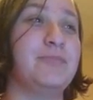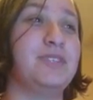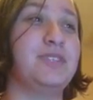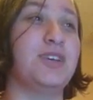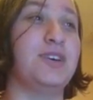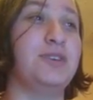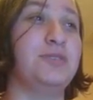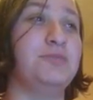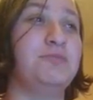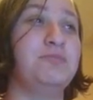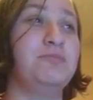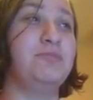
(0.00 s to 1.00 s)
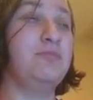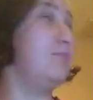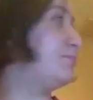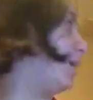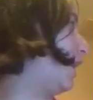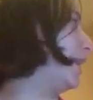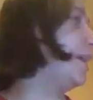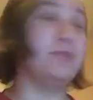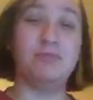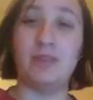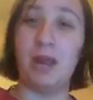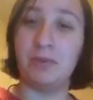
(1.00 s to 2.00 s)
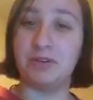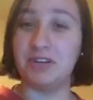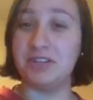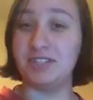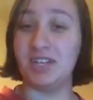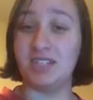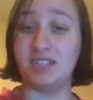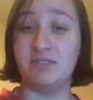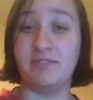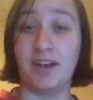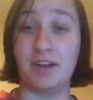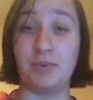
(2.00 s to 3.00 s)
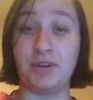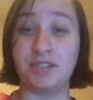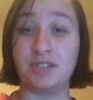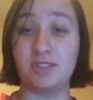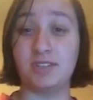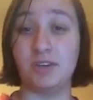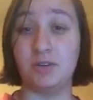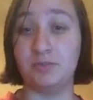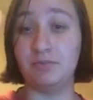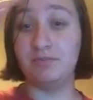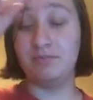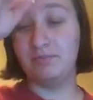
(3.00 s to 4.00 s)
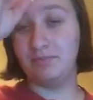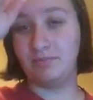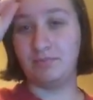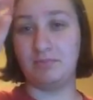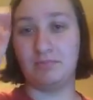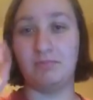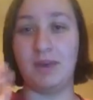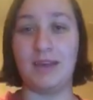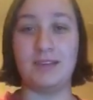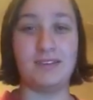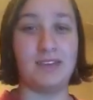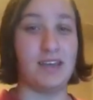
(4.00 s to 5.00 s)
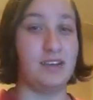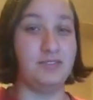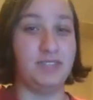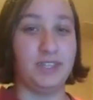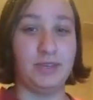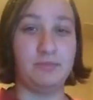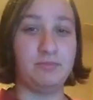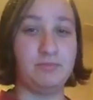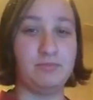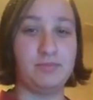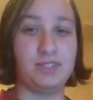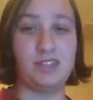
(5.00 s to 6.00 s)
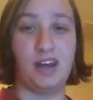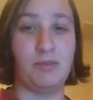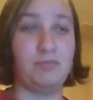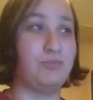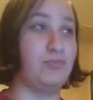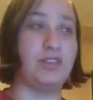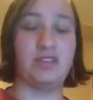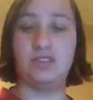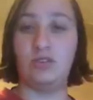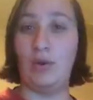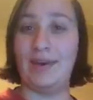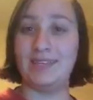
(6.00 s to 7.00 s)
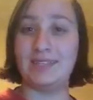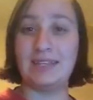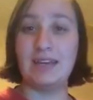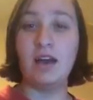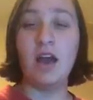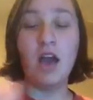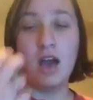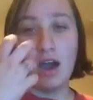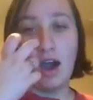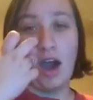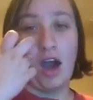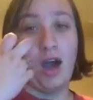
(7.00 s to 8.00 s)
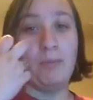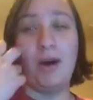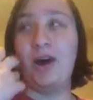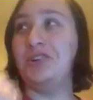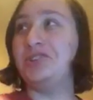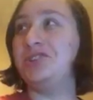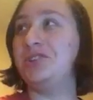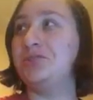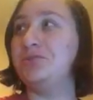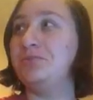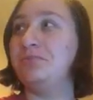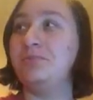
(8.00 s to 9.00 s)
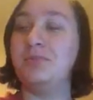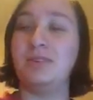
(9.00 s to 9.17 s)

So, my neighborhood does fireworks, so I can't really stop with the noise. Also,